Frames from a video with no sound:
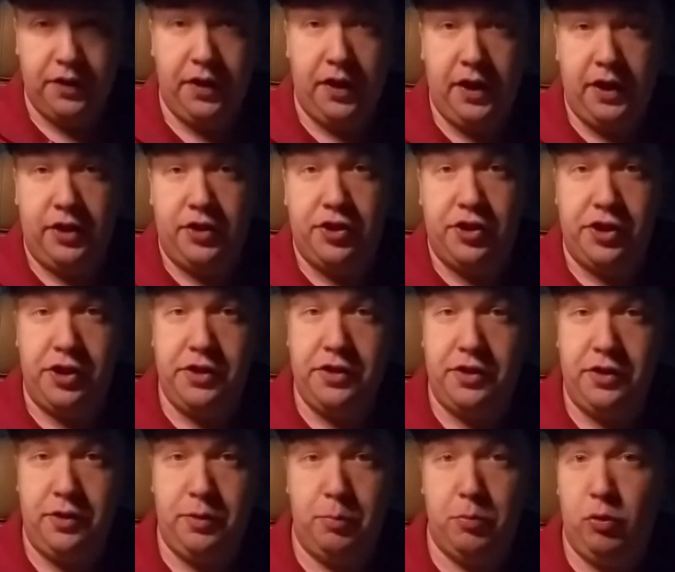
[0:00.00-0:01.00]
egg, cheese,
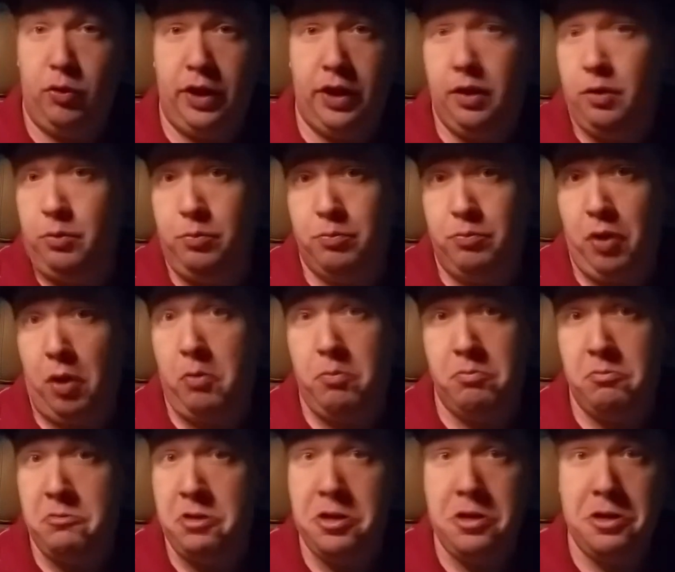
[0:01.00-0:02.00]
it's a burrito, so
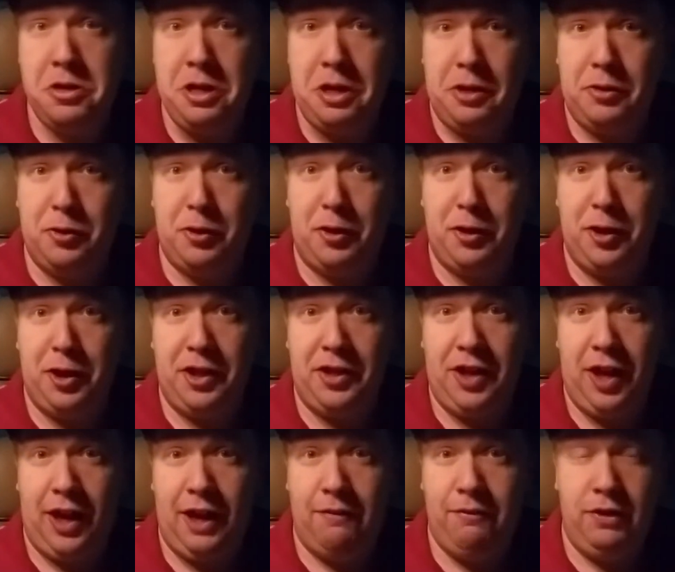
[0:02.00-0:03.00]
it's a good thing to
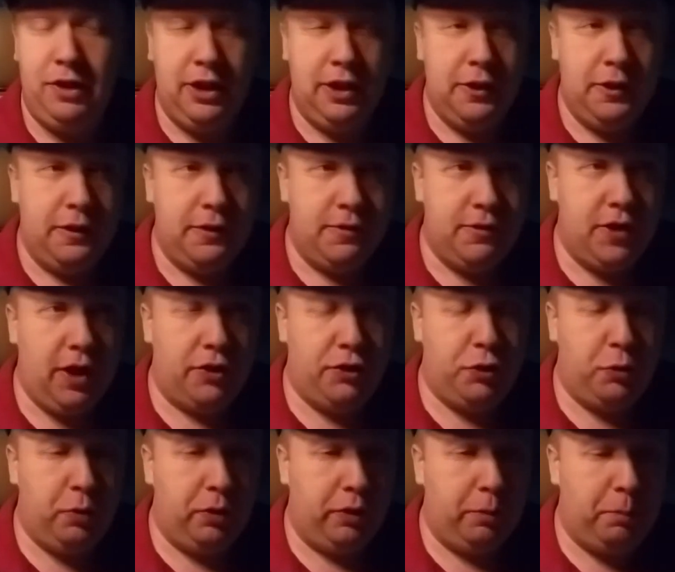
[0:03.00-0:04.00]
have. It's not
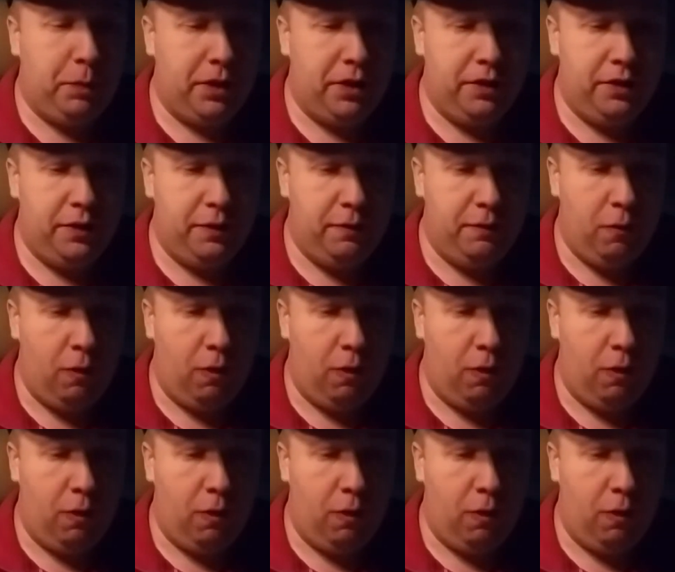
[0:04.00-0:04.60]
too expensive.